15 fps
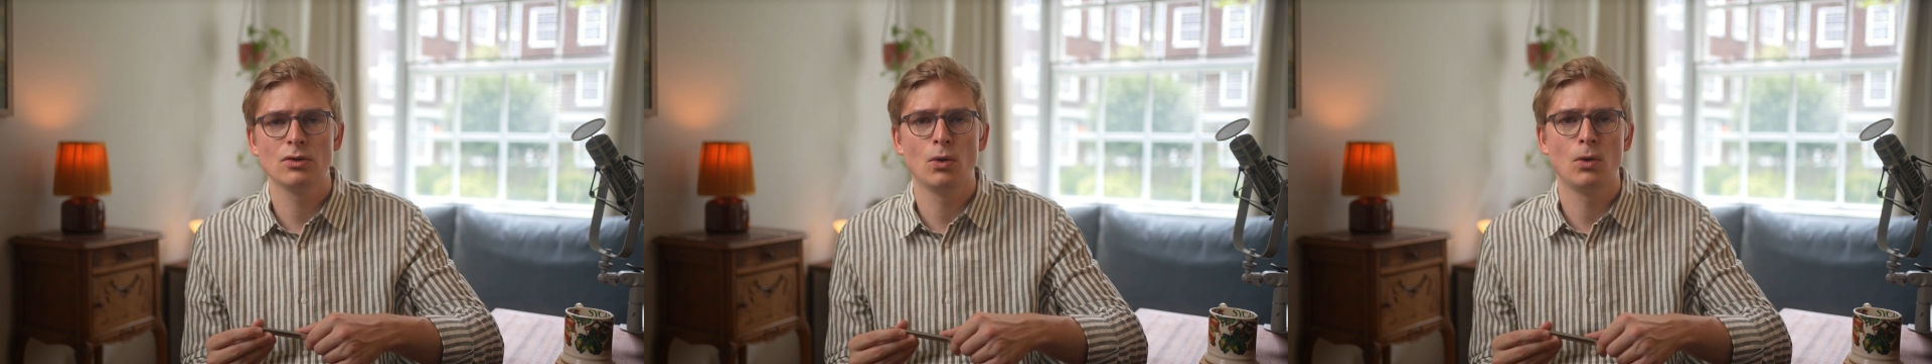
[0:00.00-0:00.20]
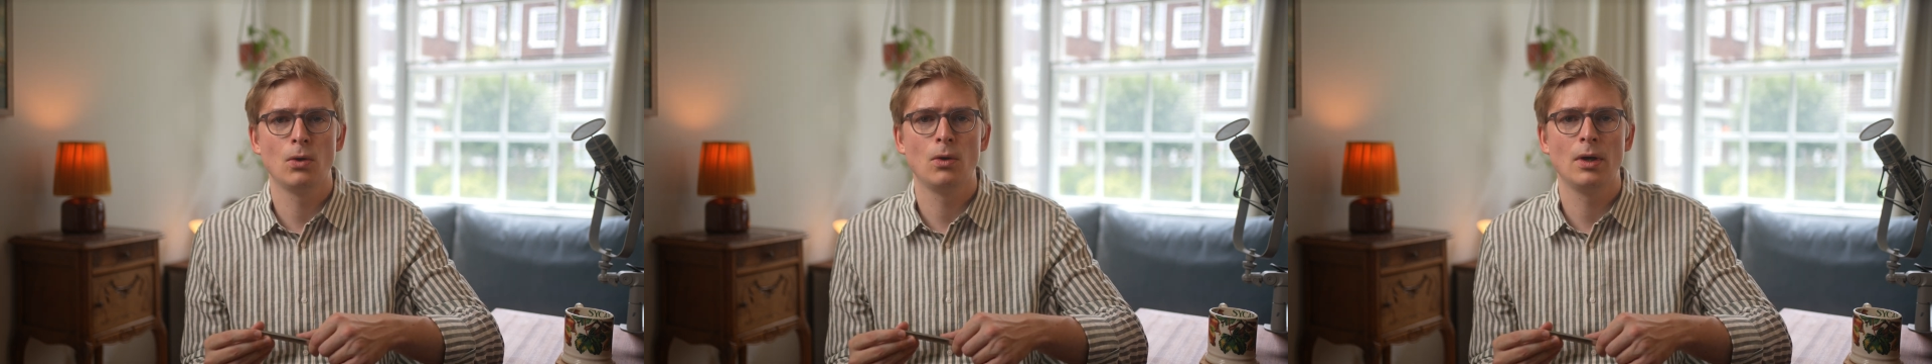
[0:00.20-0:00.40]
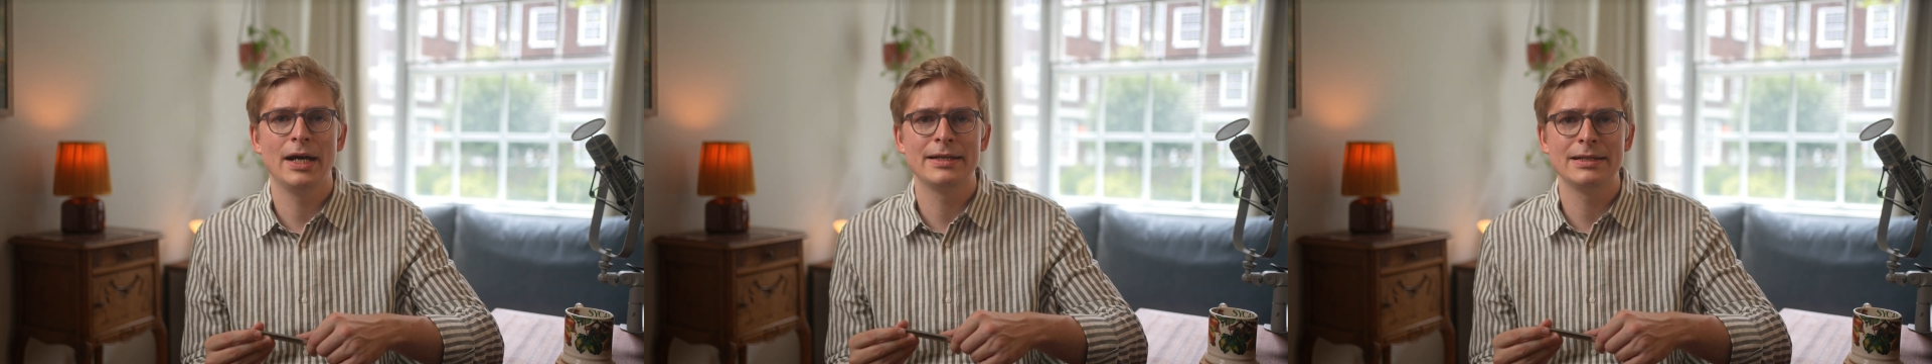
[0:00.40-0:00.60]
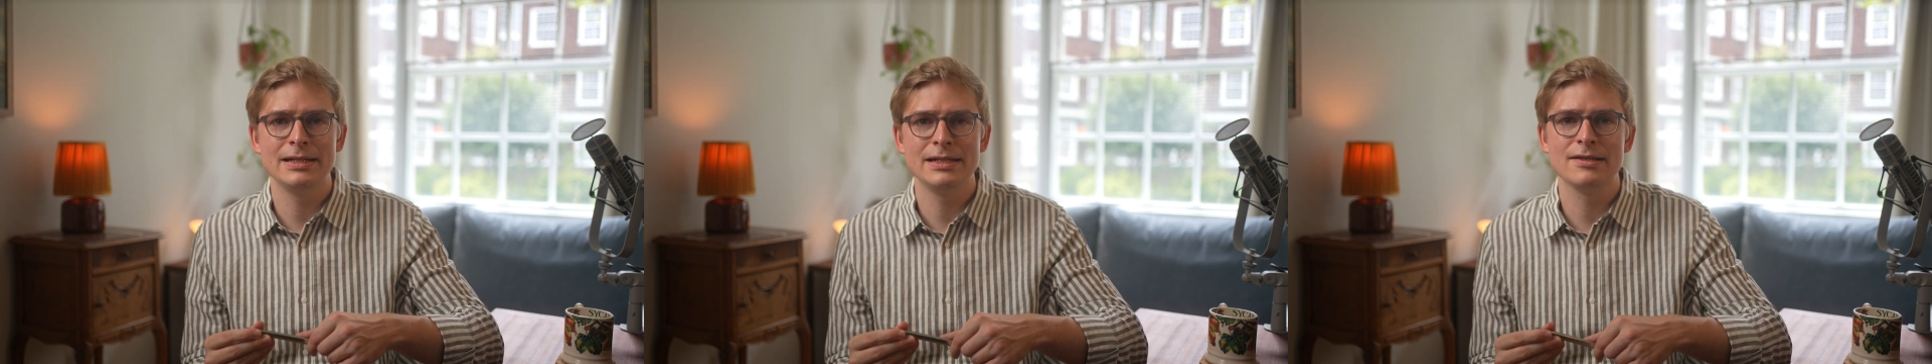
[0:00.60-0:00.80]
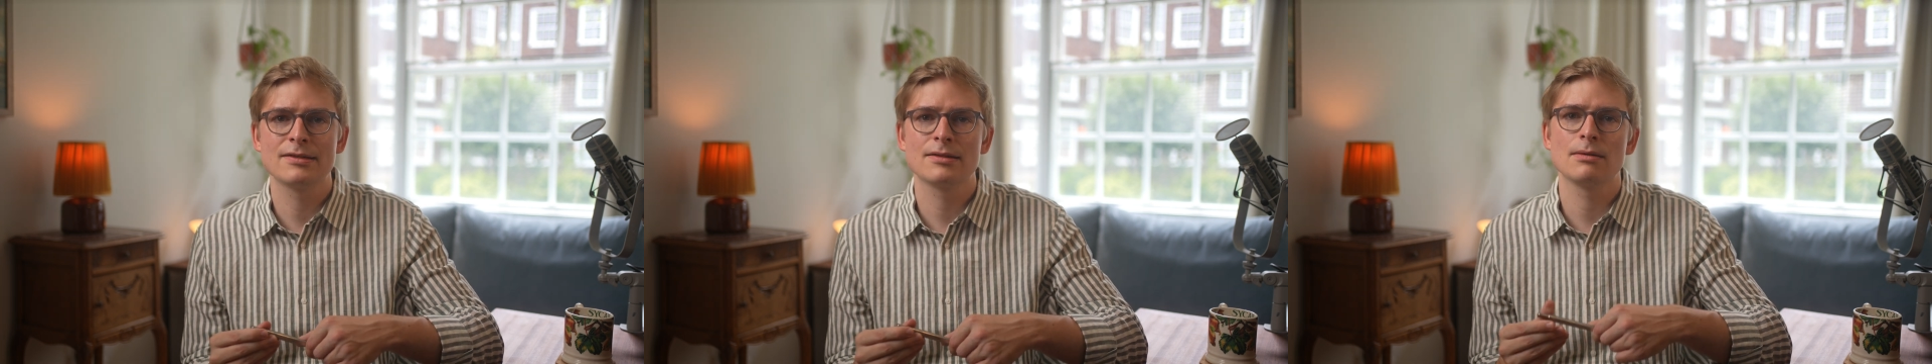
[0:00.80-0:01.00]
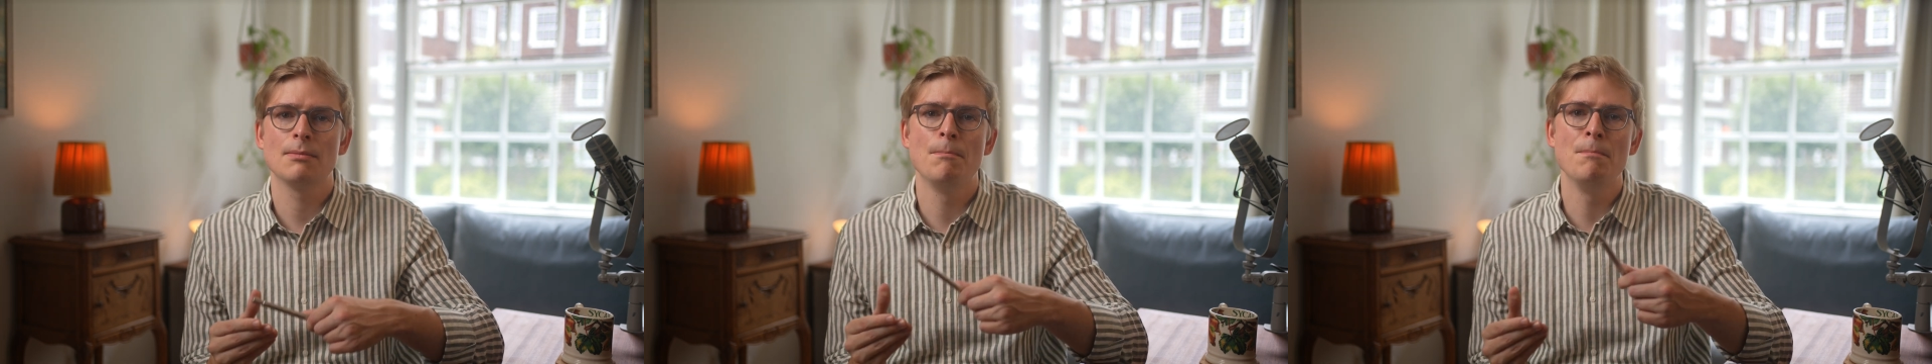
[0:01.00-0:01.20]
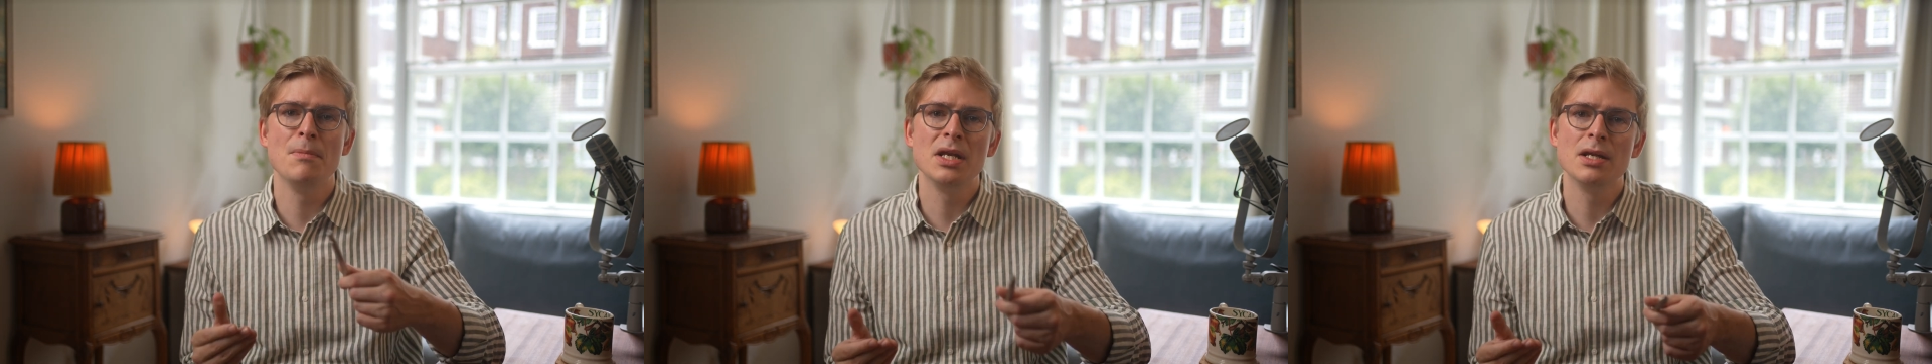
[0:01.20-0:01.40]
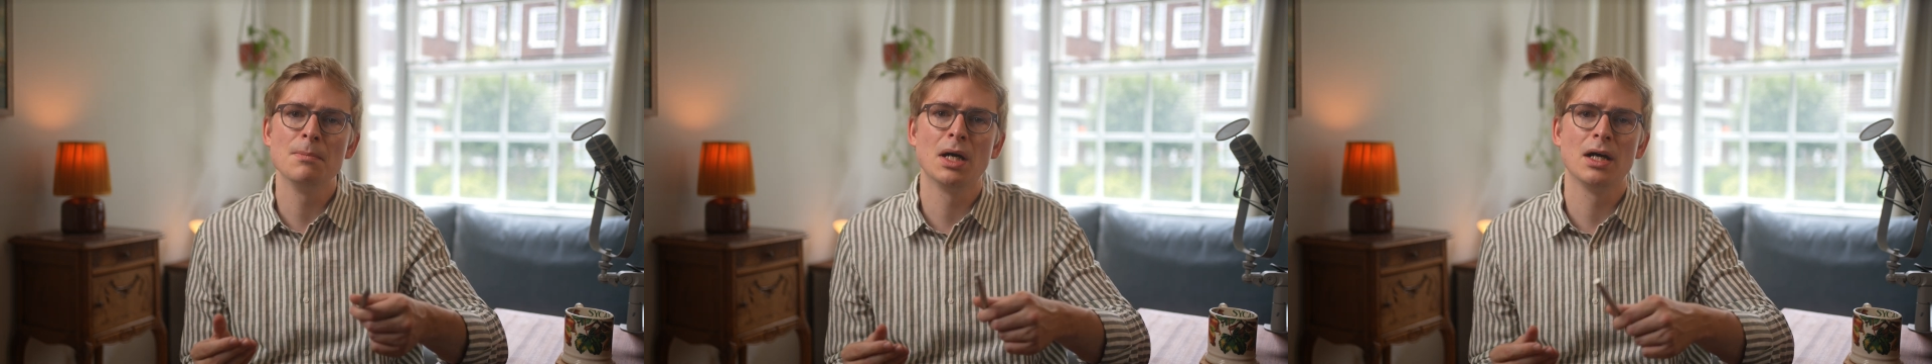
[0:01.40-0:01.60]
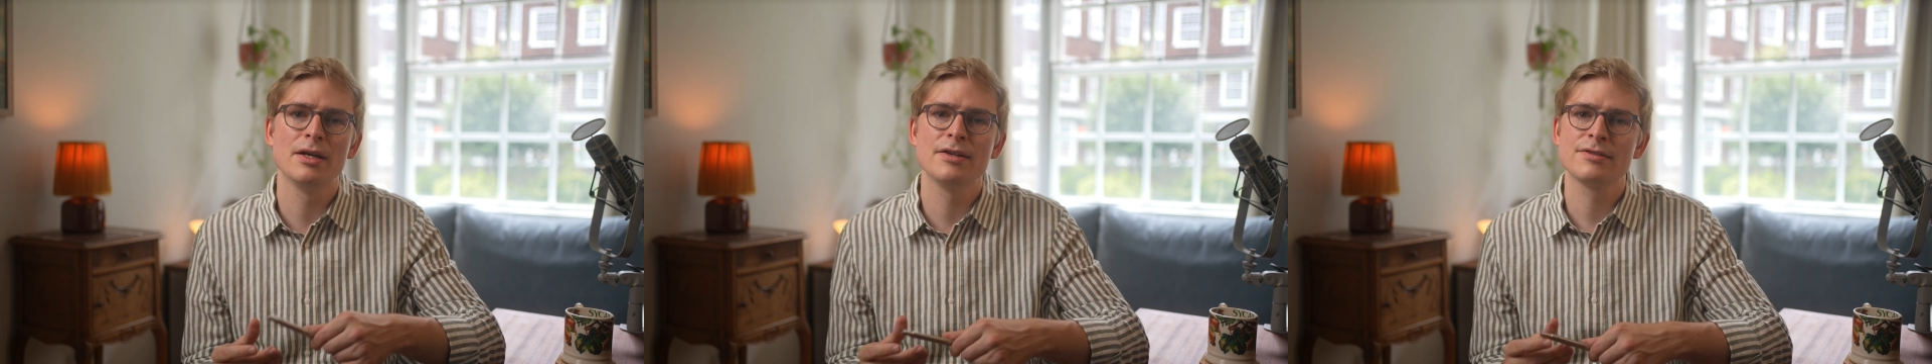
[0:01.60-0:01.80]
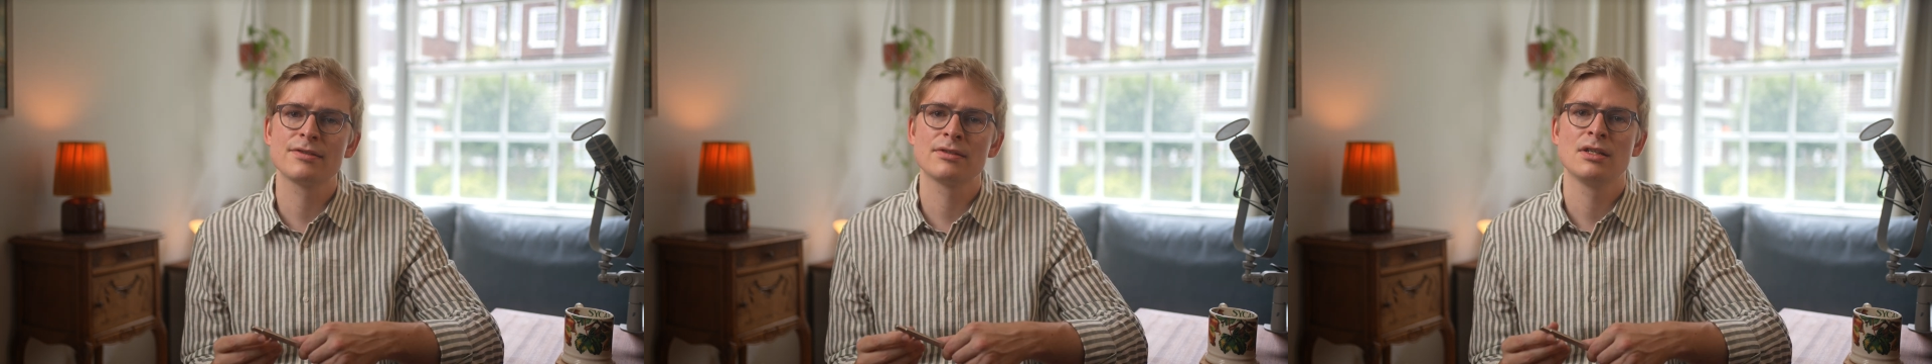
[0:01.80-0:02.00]
or at least
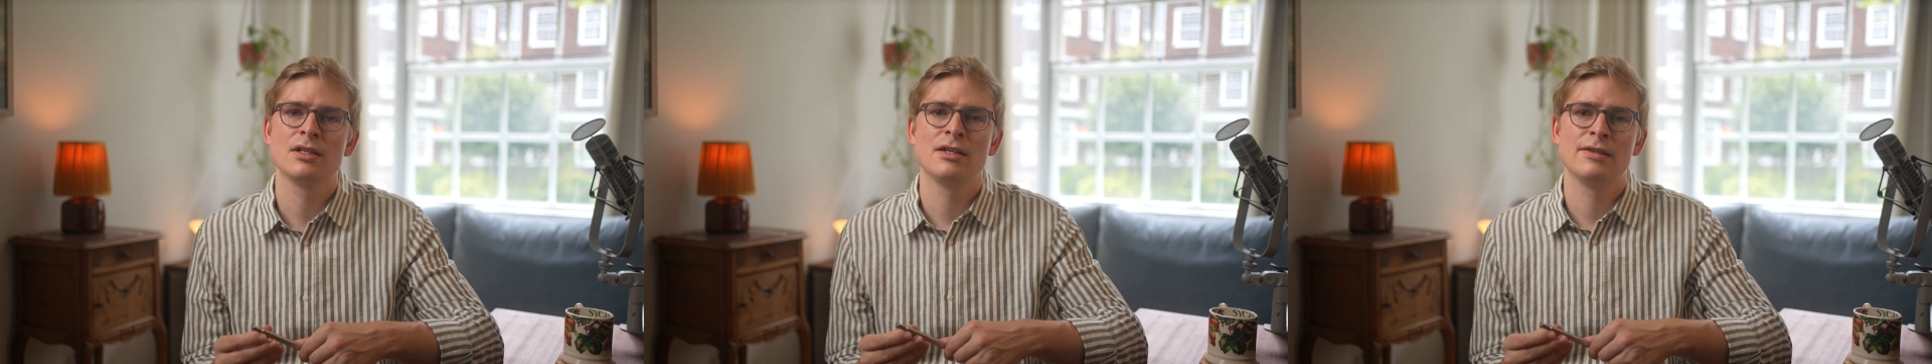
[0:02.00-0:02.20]
minimize